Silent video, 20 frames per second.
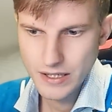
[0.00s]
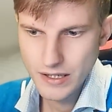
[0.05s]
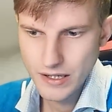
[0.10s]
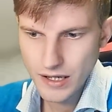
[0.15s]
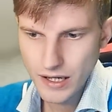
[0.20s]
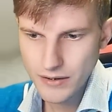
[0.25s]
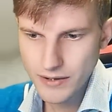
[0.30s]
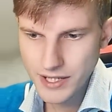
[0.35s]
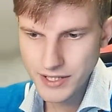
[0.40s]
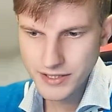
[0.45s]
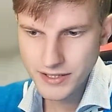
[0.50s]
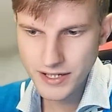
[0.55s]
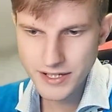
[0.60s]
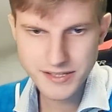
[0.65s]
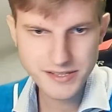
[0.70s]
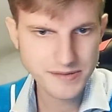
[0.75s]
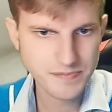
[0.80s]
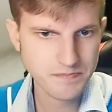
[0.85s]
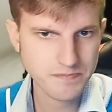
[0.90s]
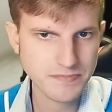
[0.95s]
Alright
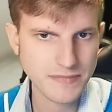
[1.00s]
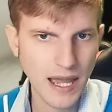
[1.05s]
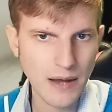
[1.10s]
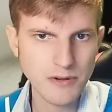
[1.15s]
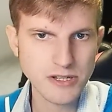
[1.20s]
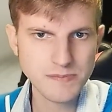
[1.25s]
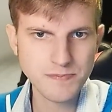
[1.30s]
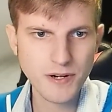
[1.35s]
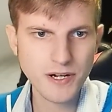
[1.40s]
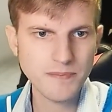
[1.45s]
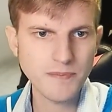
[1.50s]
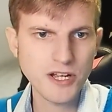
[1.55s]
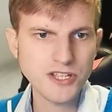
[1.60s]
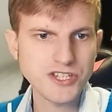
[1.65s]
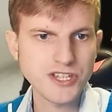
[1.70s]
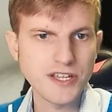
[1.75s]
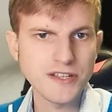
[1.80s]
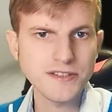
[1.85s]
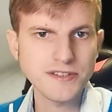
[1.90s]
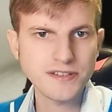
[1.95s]
guys, that was pretty much
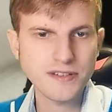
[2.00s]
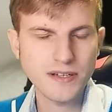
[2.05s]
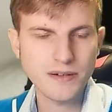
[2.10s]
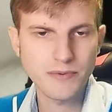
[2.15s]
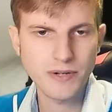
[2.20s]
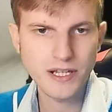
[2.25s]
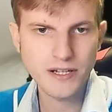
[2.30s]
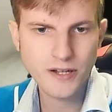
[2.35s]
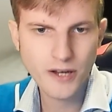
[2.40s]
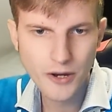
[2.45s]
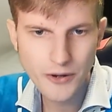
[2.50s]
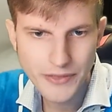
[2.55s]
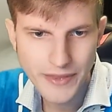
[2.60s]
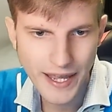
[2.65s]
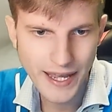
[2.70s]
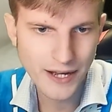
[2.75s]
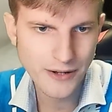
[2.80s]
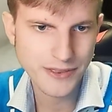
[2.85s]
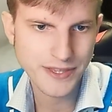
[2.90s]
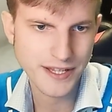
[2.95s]
it. We know
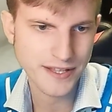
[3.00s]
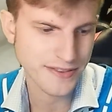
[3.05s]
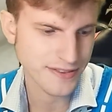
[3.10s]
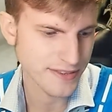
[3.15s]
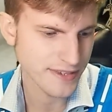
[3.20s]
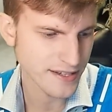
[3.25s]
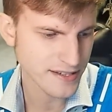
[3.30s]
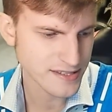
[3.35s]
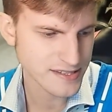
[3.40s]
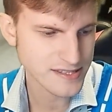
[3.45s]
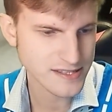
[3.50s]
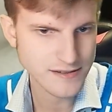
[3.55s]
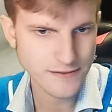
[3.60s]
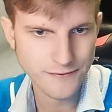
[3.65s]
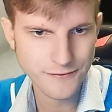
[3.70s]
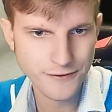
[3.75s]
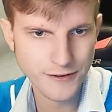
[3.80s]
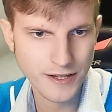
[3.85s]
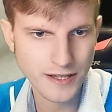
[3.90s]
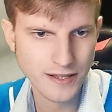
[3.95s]
now that this
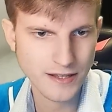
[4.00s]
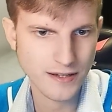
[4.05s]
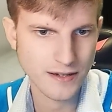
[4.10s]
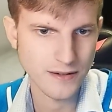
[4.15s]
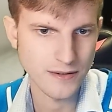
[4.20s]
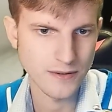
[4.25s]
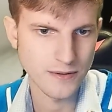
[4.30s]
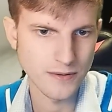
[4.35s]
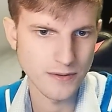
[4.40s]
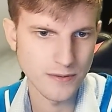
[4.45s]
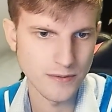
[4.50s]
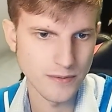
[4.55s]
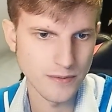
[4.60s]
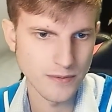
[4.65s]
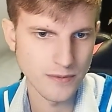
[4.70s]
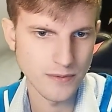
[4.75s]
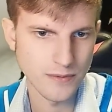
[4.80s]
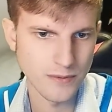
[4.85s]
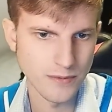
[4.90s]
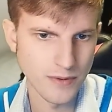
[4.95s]
thing
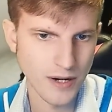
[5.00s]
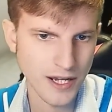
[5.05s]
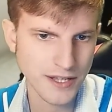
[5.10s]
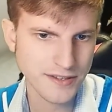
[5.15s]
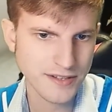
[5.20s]
right